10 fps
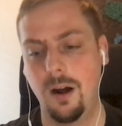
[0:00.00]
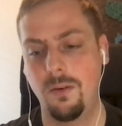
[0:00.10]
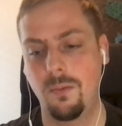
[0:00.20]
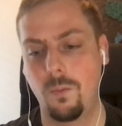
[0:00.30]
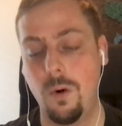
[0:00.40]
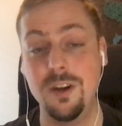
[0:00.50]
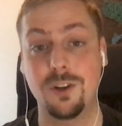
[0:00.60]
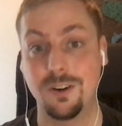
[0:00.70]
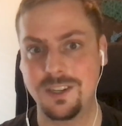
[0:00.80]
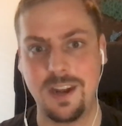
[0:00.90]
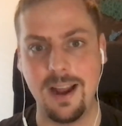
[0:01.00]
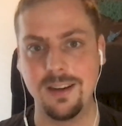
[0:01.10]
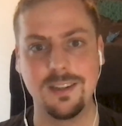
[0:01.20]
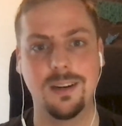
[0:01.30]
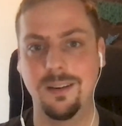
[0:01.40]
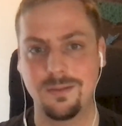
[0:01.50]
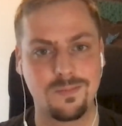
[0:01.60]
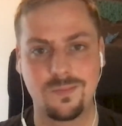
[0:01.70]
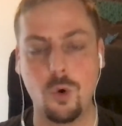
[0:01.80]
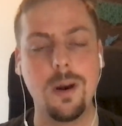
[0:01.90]
when you start scaling to
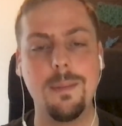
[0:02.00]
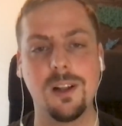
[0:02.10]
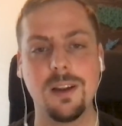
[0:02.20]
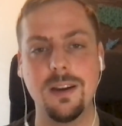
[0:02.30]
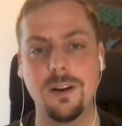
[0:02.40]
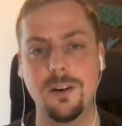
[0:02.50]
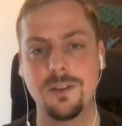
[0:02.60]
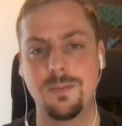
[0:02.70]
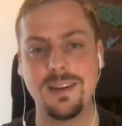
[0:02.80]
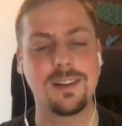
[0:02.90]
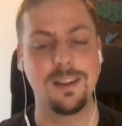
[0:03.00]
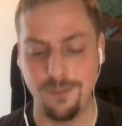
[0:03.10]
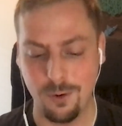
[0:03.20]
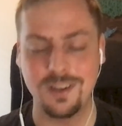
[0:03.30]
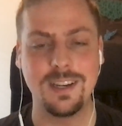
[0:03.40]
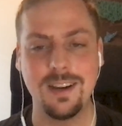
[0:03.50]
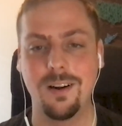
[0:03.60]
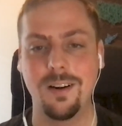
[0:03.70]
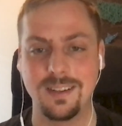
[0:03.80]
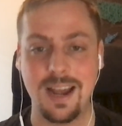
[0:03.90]
20 billion nodes, basically focus in
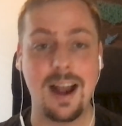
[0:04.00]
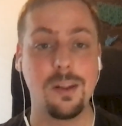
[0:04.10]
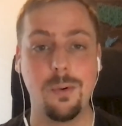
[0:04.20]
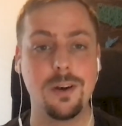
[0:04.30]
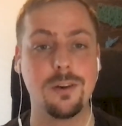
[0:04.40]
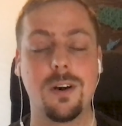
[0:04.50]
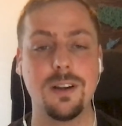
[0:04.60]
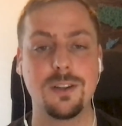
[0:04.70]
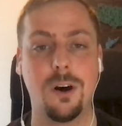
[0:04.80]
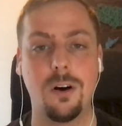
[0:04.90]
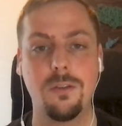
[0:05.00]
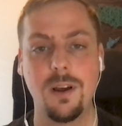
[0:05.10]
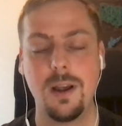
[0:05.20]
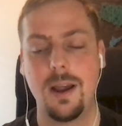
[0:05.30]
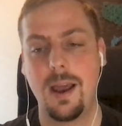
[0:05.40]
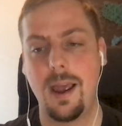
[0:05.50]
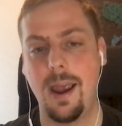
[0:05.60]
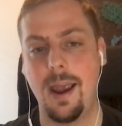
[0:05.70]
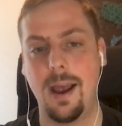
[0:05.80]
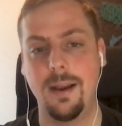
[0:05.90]
on exactly what you're to solve.
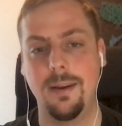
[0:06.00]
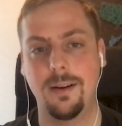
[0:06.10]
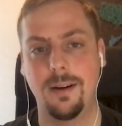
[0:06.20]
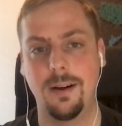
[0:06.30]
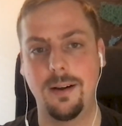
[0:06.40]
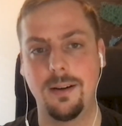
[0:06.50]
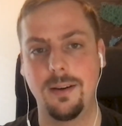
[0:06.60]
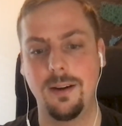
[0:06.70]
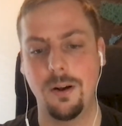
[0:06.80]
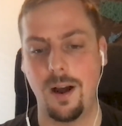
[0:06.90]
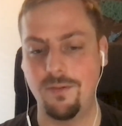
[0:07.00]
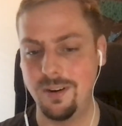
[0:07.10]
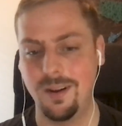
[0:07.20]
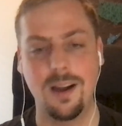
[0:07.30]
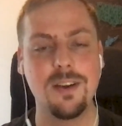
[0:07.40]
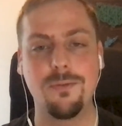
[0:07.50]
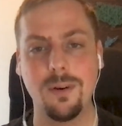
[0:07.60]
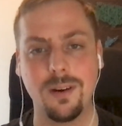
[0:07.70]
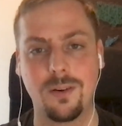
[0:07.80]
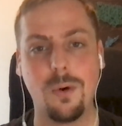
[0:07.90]
And have a
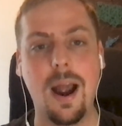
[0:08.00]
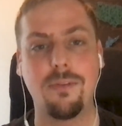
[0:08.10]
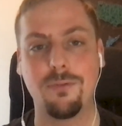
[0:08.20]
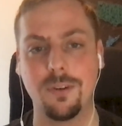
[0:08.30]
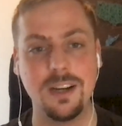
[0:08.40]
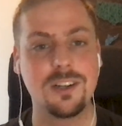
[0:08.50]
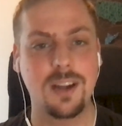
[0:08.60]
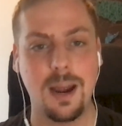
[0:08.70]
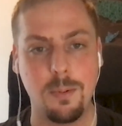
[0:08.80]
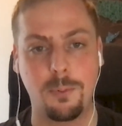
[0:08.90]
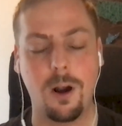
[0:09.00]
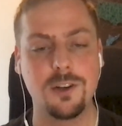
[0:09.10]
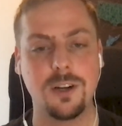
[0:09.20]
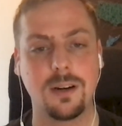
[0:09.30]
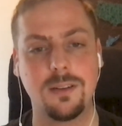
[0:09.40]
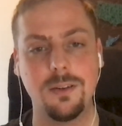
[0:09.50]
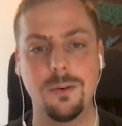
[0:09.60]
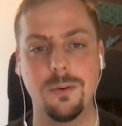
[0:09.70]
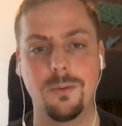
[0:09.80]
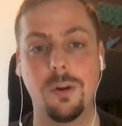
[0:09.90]
different graph for each type of project
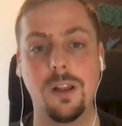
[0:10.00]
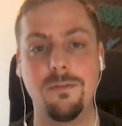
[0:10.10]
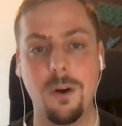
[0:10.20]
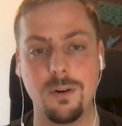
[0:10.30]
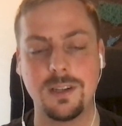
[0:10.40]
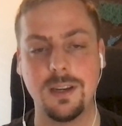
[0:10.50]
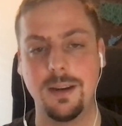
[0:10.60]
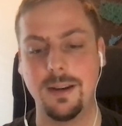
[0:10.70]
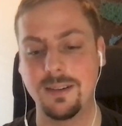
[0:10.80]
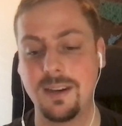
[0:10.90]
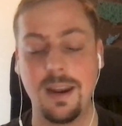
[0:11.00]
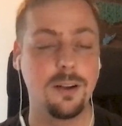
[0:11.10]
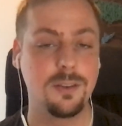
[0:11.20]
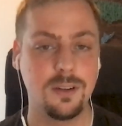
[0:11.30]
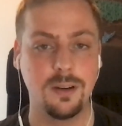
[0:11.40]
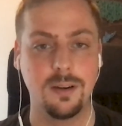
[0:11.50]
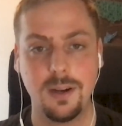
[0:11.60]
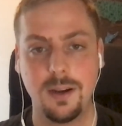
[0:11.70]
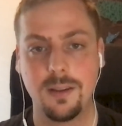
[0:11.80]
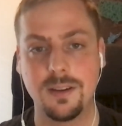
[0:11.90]
to really focus in and scale to
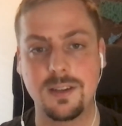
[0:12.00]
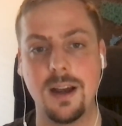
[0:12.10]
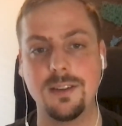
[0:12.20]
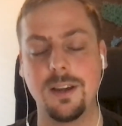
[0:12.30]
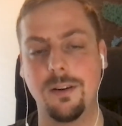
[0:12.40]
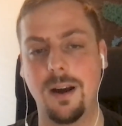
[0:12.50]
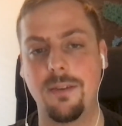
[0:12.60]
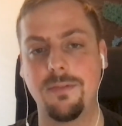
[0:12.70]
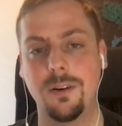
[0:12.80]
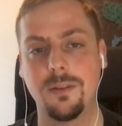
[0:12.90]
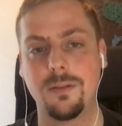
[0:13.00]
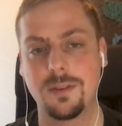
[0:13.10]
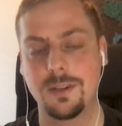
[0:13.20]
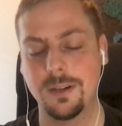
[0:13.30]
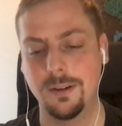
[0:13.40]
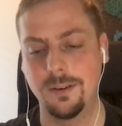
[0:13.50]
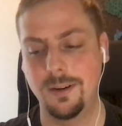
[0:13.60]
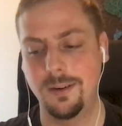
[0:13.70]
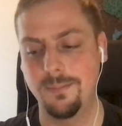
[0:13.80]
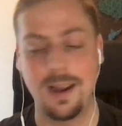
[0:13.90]
the size that you're after.
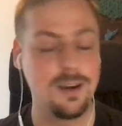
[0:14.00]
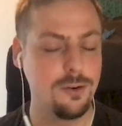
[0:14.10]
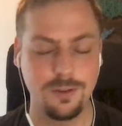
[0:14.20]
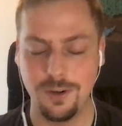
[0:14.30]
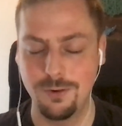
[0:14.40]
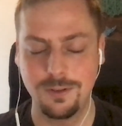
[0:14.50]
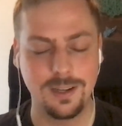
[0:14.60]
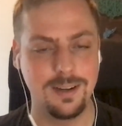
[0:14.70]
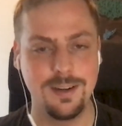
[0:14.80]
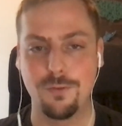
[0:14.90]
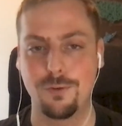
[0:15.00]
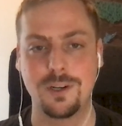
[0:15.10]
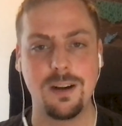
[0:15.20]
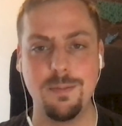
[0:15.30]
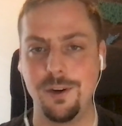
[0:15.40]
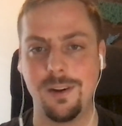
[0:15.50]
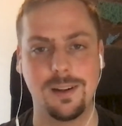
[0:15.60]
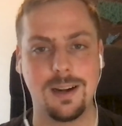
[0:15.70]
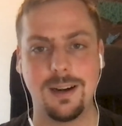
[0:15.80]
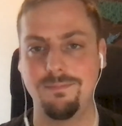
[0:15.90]
So, and use the Neo4j community
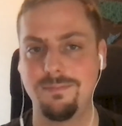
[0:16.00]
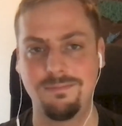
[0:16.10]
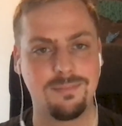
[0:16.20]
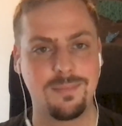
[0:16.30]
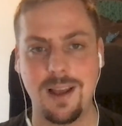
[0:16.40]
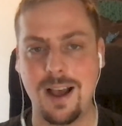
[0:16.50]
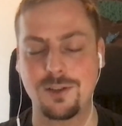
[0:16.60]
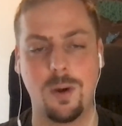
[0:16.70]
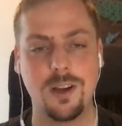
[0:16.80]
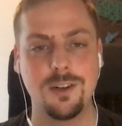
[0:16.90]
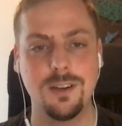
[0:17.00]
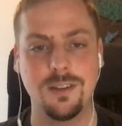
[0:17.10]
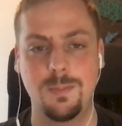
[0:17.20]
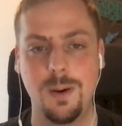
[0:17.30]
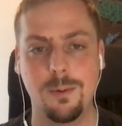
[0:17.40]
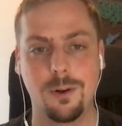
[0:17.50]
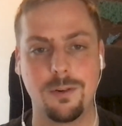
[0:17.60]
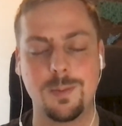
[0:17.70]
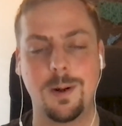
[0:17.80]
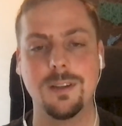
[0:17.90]
a lot. Ask questions, people are
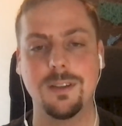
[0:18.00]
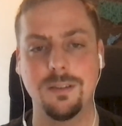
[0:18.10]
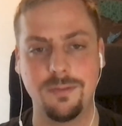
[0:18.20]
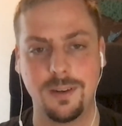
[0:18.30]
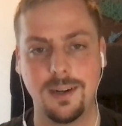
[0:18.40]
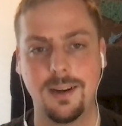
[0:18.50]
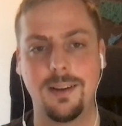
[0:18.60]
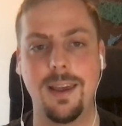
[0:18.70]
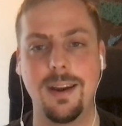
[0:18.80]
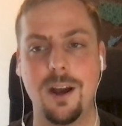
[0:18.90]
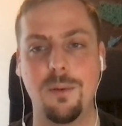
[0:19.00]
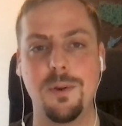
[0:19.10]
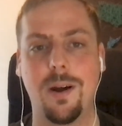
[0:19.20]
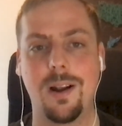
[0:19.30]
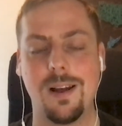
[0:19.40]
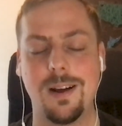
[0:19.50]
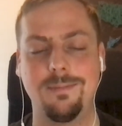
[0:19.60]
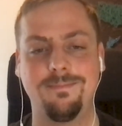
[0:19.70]
responsive, they can help you out a lot.